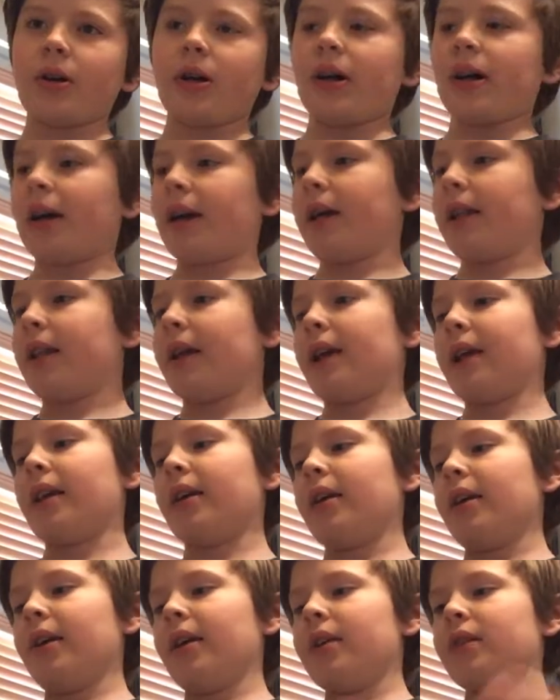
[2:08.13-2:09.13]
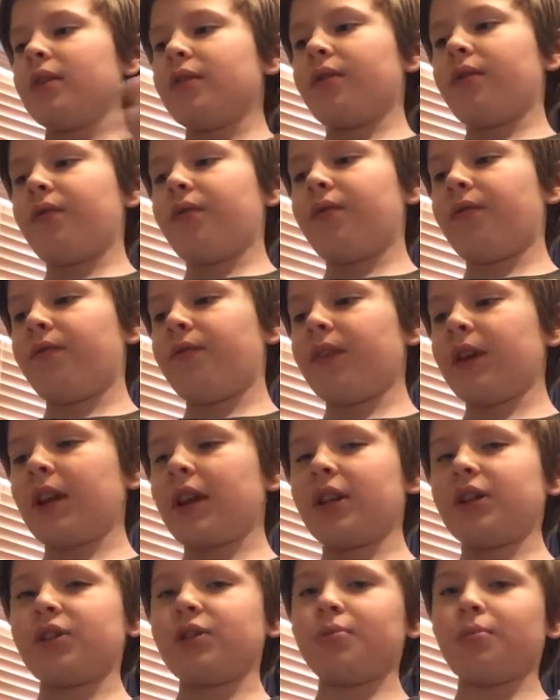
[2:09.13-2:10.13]
got. And then to
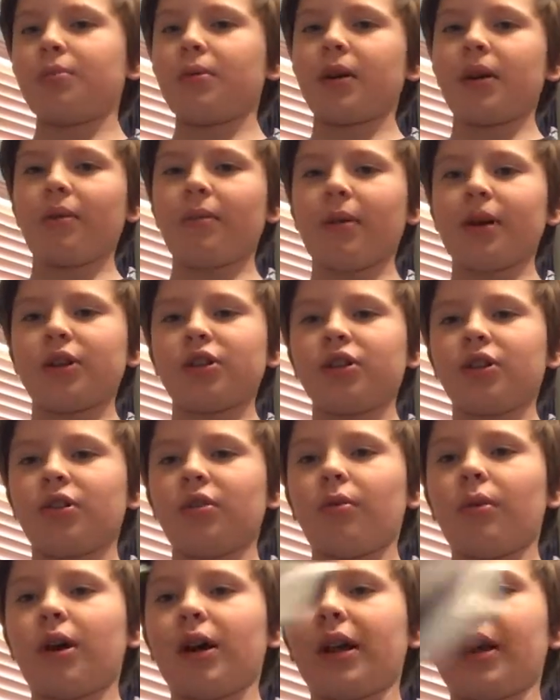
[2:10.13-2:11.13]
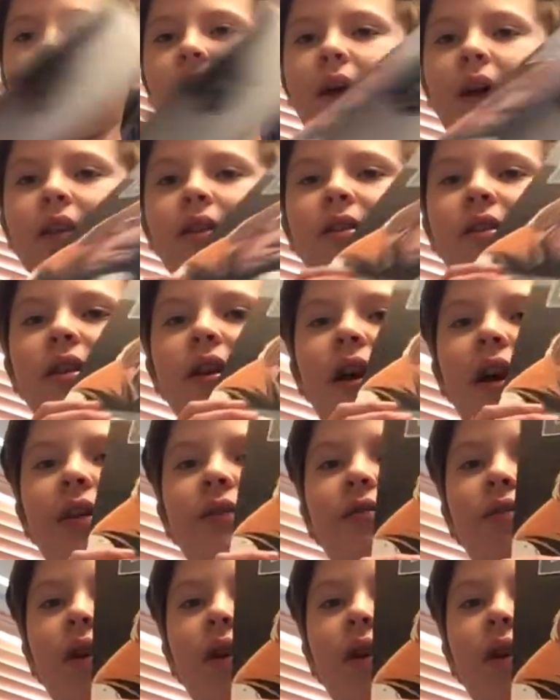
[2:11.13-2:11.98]
finish pretty much all the Walking Dead stuff,